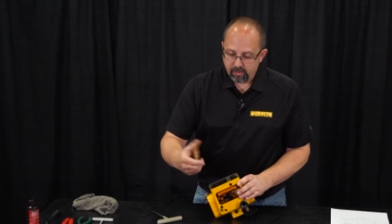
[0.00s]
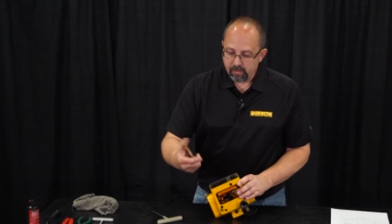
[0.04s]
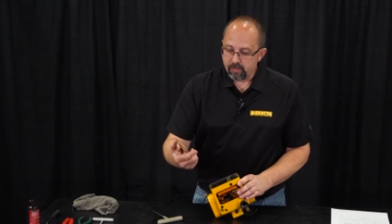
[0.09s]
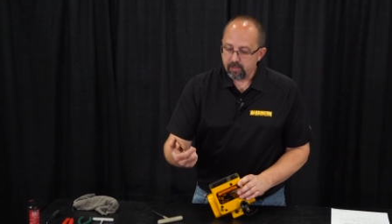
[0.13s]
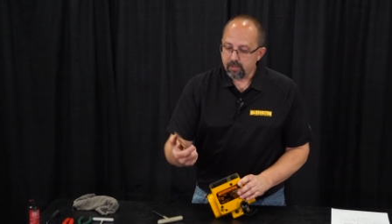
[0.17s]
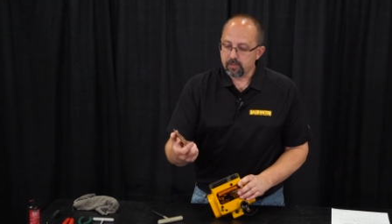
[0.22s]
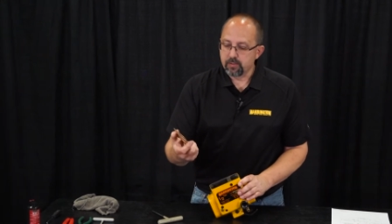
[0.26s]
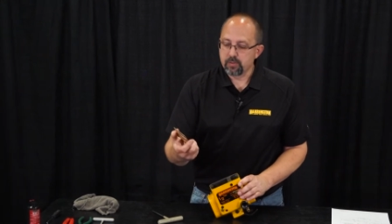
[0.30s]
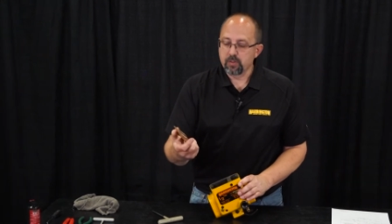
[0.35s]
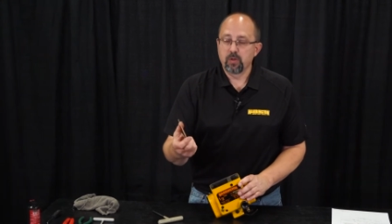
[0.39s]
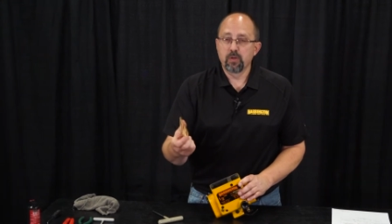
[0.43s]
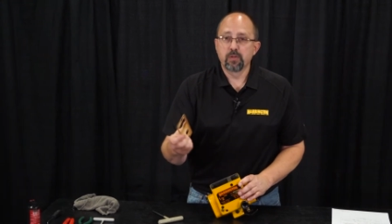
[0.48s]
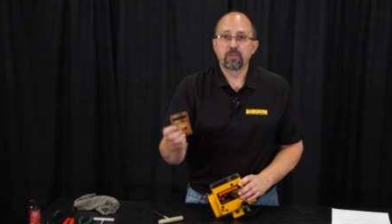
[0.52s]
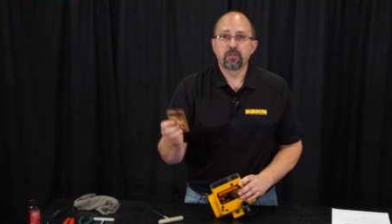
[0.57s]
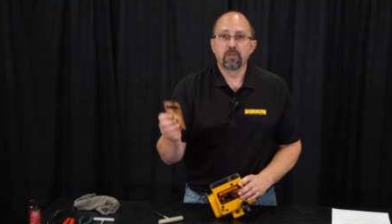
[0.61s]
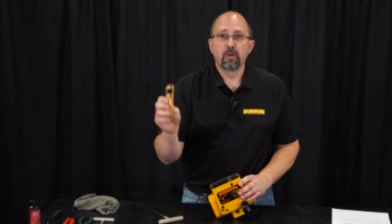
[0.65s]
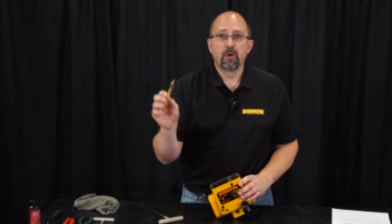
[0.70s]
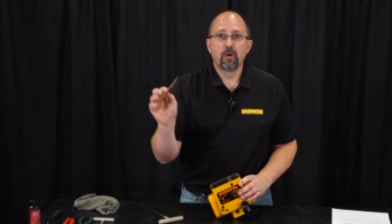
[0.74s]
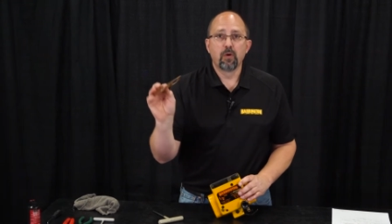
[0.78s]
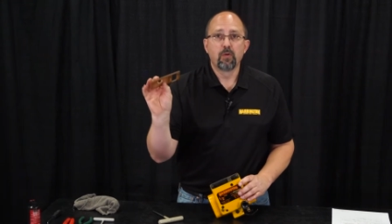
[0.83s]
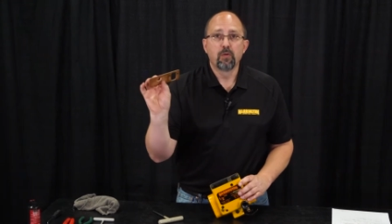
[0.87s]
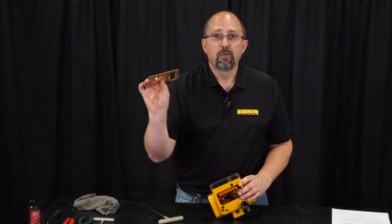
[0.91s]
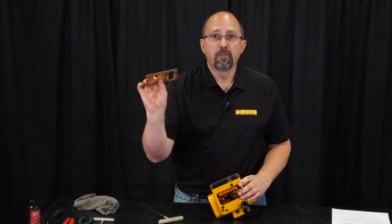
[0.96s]
There's
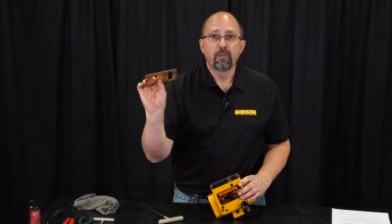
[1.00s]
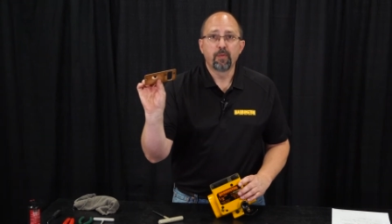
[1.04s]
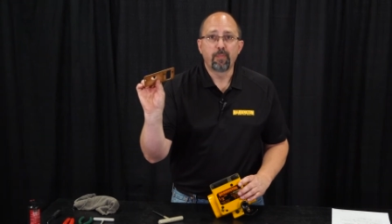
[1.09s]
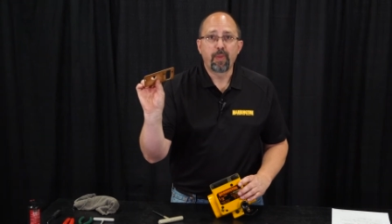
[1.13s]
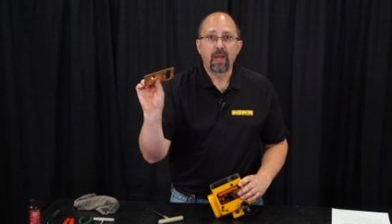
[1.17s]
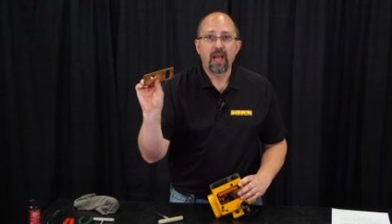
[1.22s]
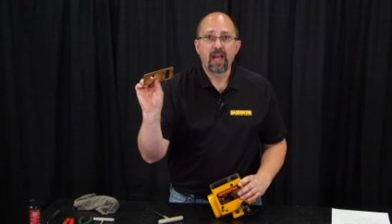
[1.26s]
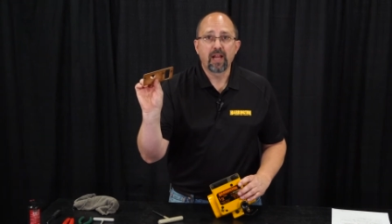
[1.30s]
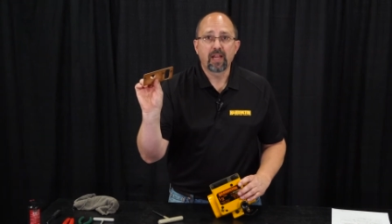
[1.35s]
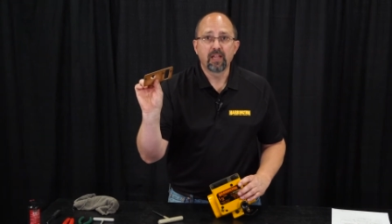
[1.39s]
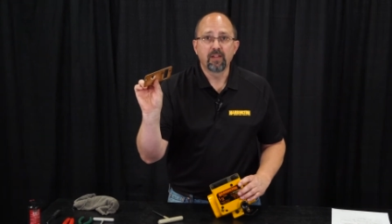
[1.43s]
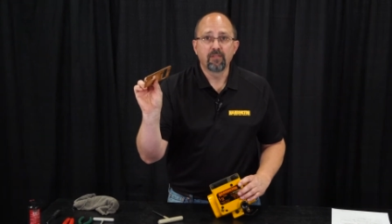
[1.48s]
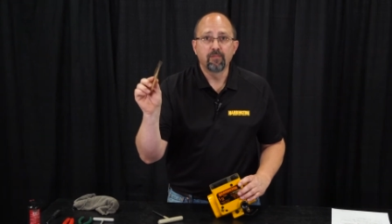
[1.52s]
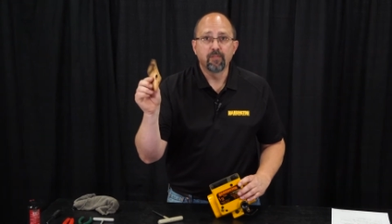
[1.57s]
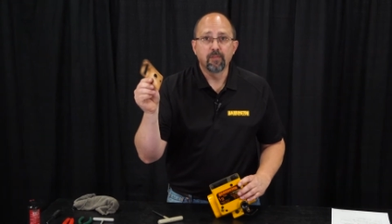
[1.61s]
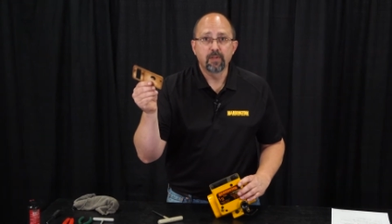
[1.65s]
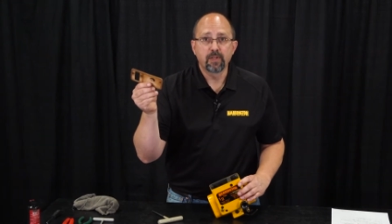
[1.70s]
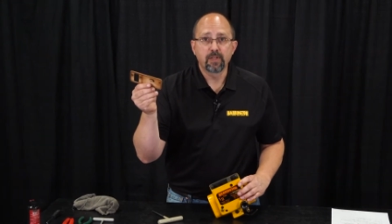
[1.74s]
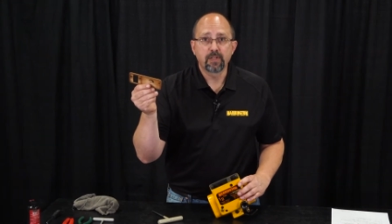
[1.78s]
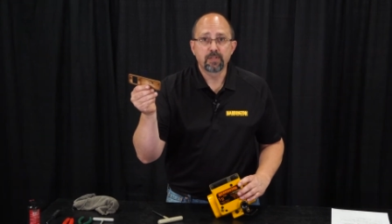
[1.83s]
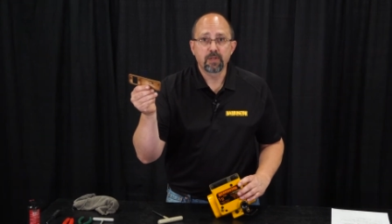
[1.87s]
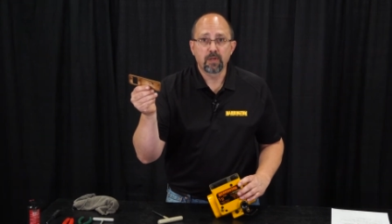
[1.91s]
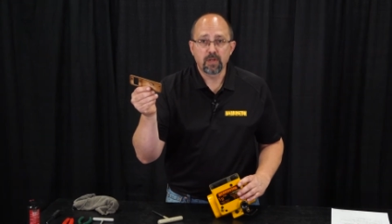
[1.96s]
also the packing for
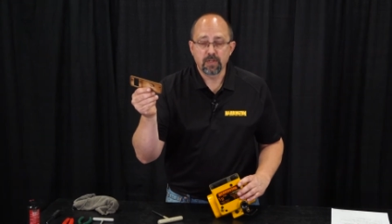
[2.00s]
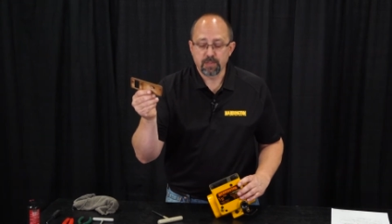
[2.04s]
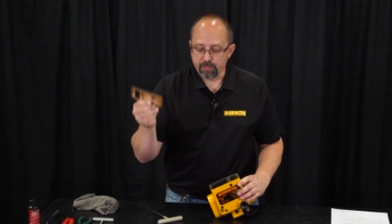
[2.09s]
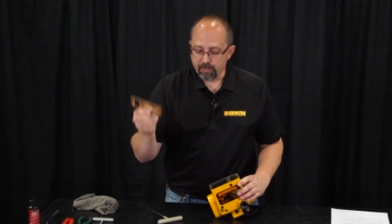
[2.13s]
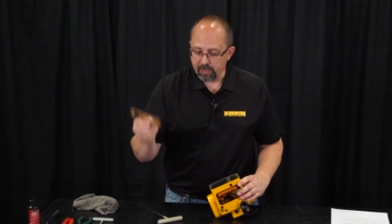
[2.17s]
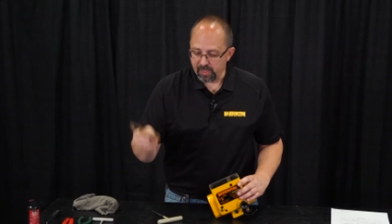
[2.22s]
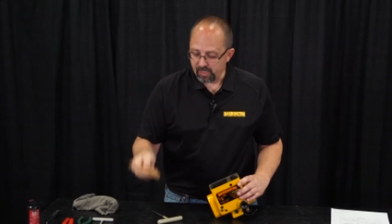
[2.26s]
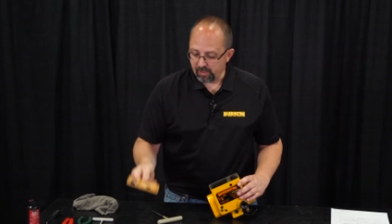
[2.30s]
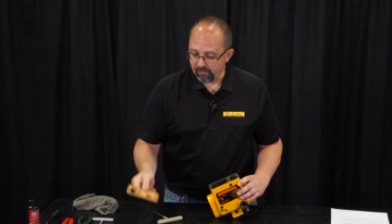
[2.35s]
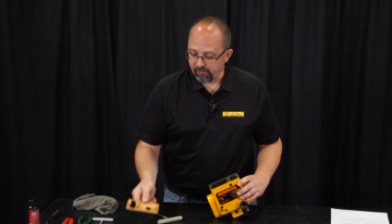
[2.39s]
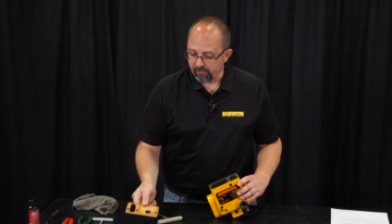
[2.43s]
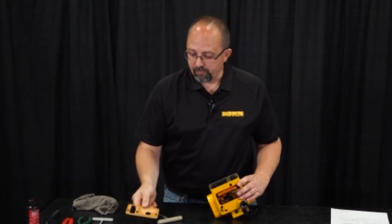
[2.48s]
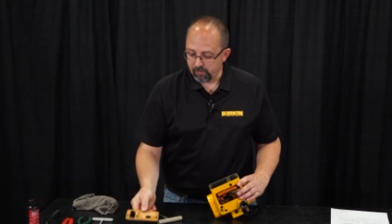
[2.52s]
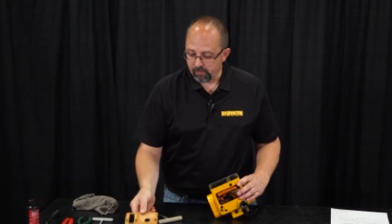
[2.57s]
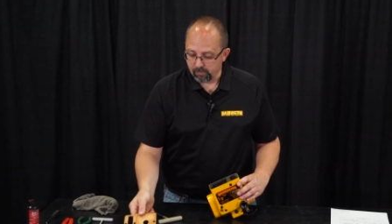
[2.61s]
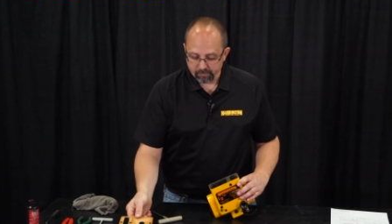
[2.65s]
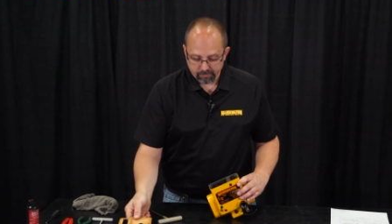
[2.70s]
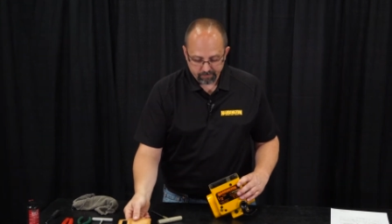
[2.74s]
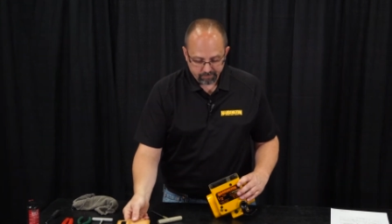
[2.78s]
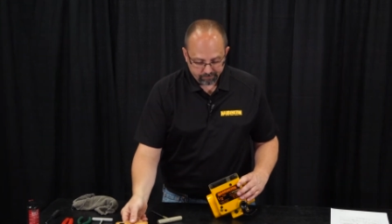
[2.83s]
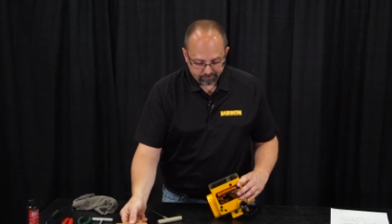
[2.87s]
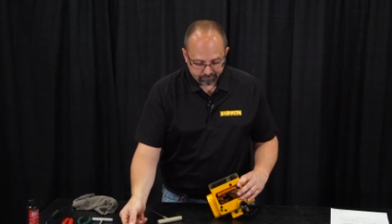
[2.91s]
the exhaust manifold.